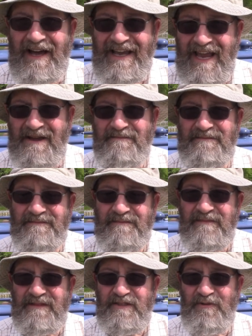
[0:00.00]
I am
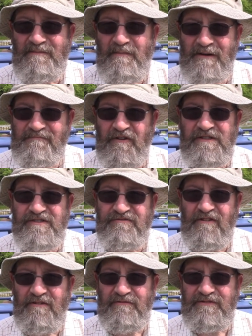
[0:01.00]
doing my brush
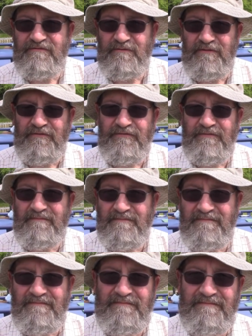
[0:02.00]
strokes sort of
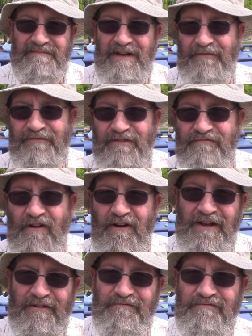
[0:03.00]
left to
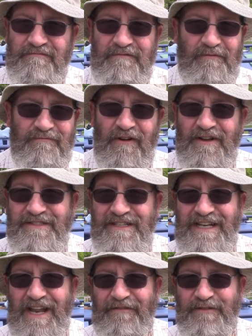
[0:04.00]
right or right
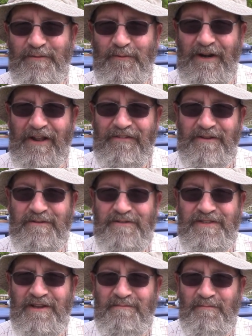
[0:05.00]
to left or whatever,
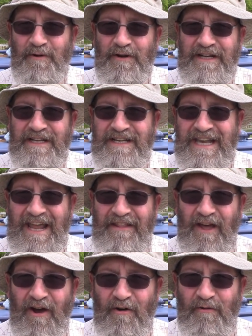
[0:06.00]
because I'm working
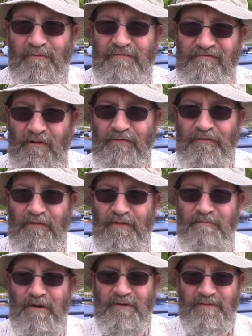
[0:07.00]
down the whole roof of
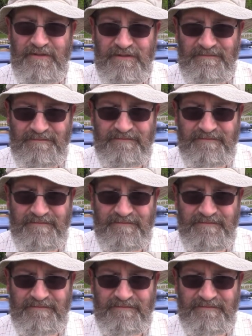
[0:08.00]
the boat.